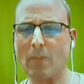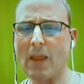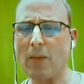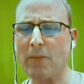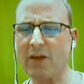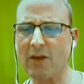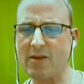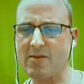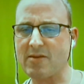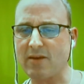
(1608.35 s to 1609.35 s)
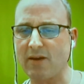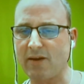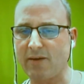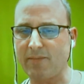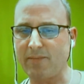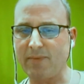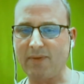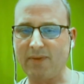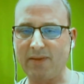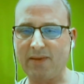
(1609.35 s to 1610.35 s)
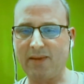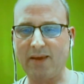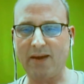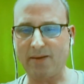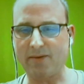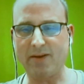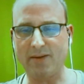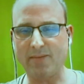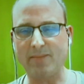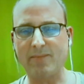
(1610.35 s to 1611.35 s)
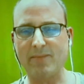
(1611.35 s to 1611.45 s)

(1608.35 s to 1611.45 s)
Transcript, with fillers: because uh, yeah, um,